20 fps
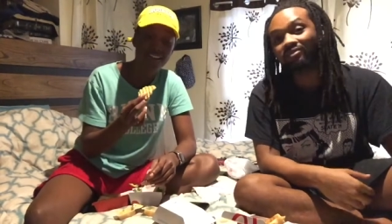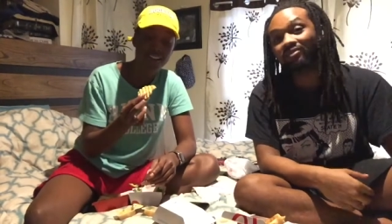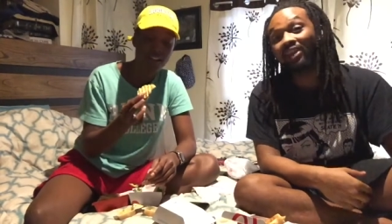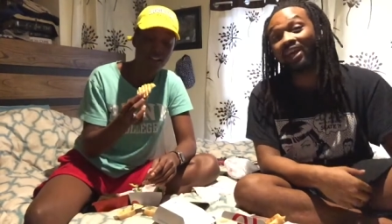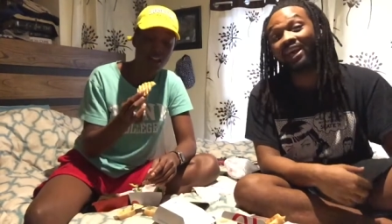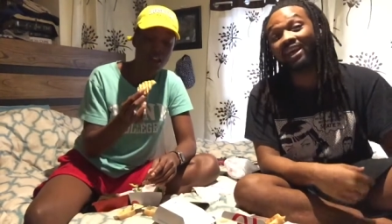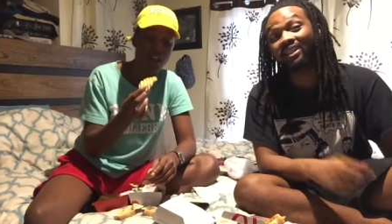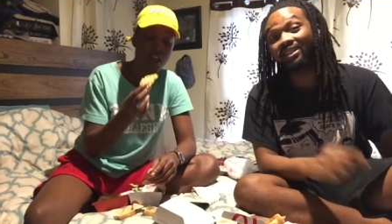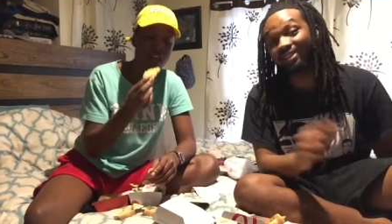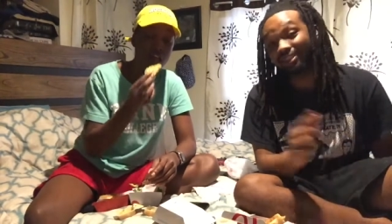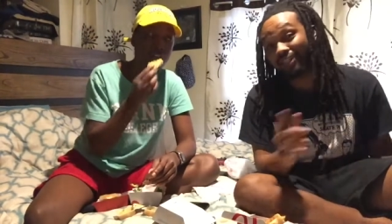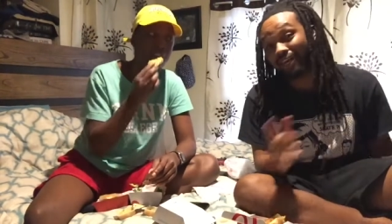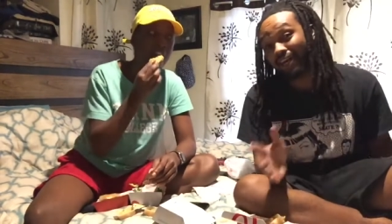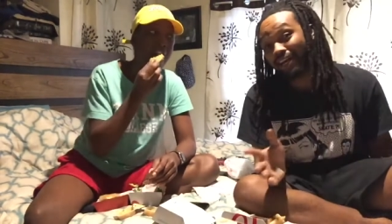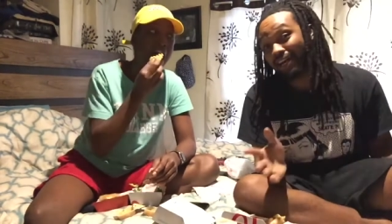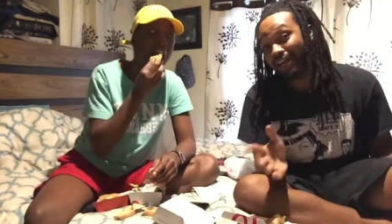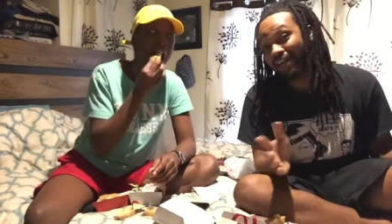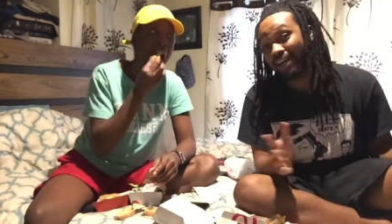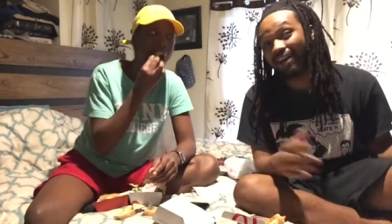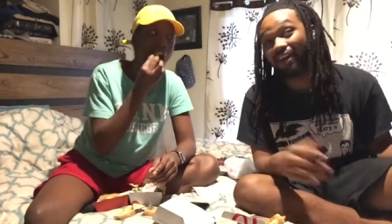The
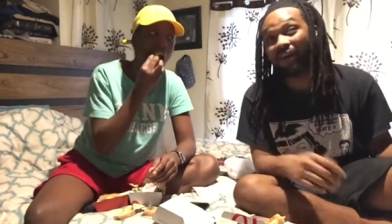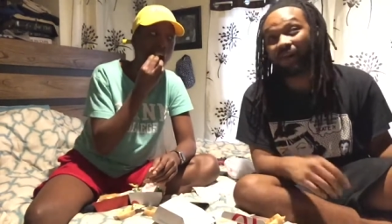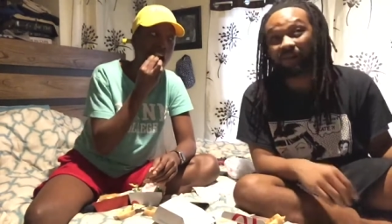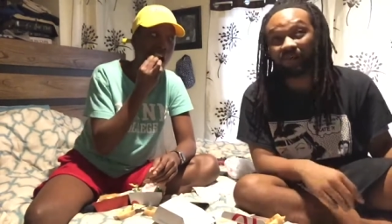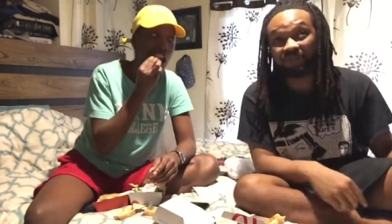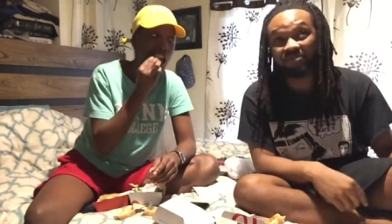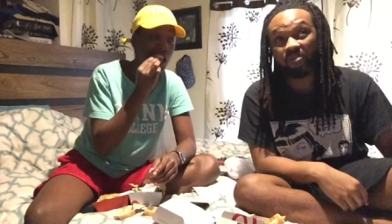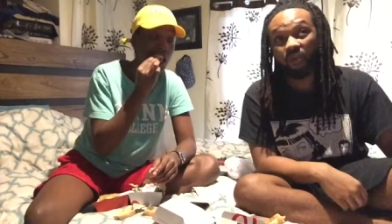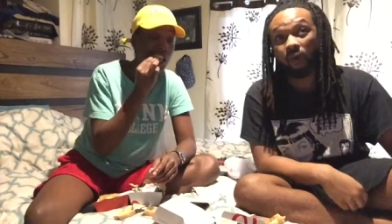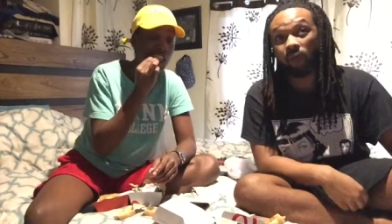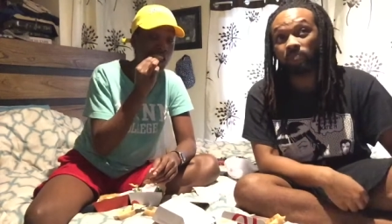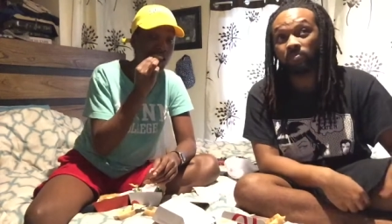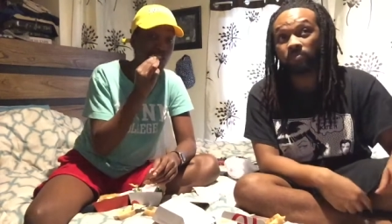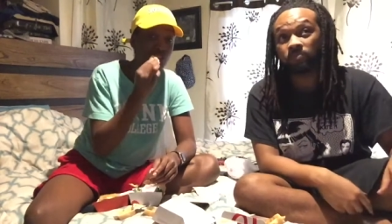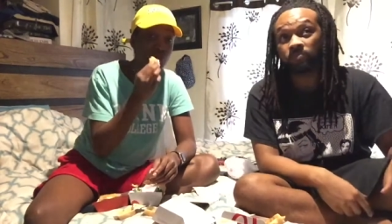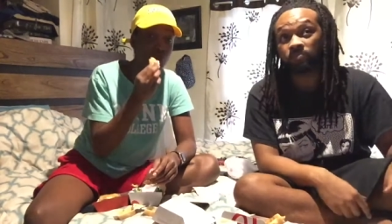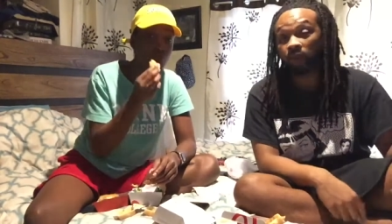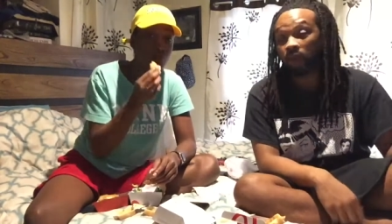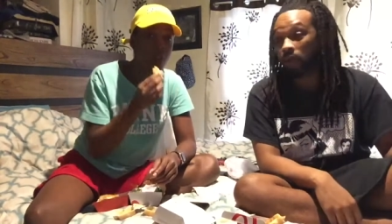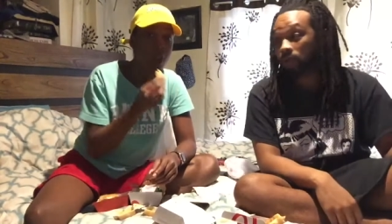inside.
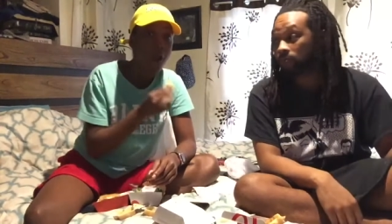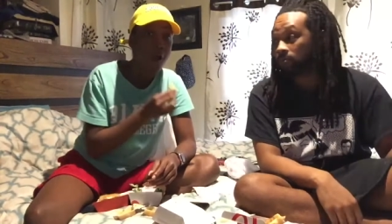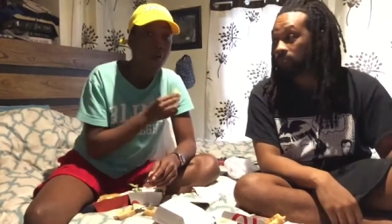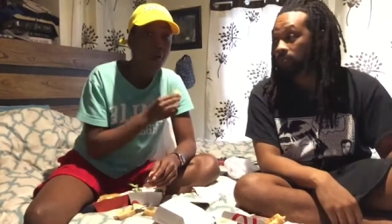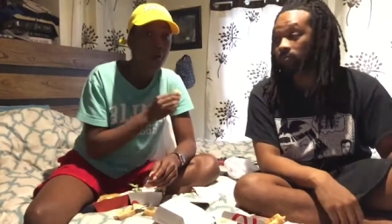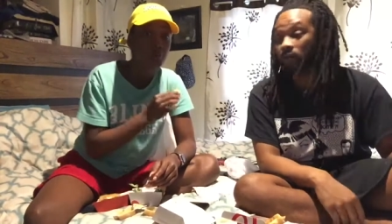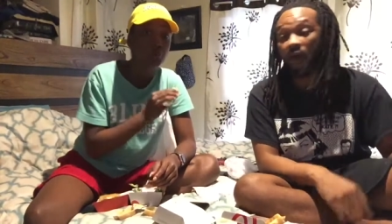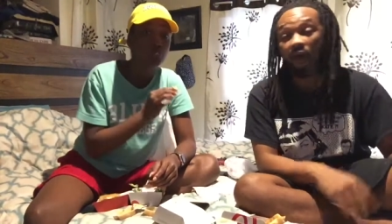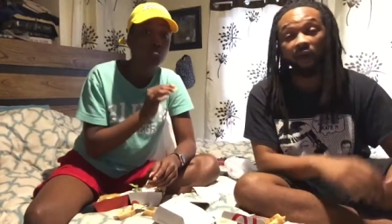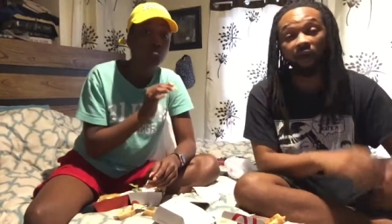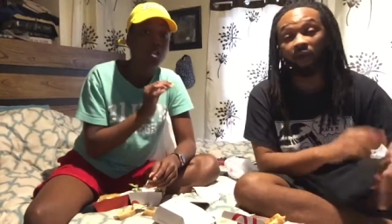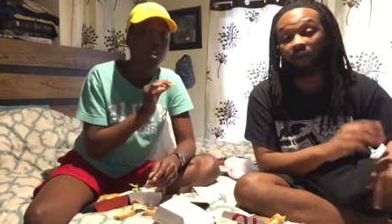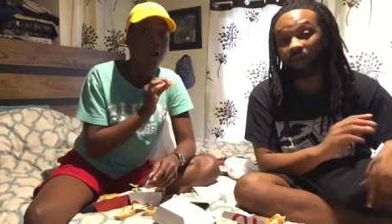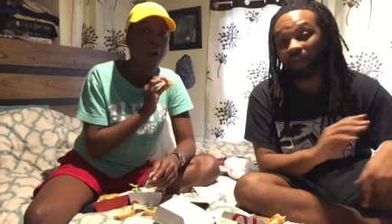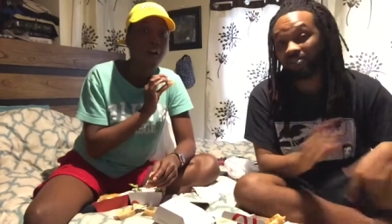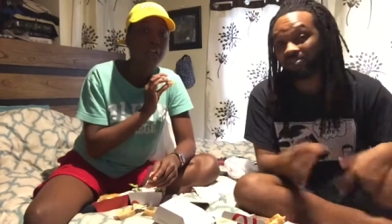The whole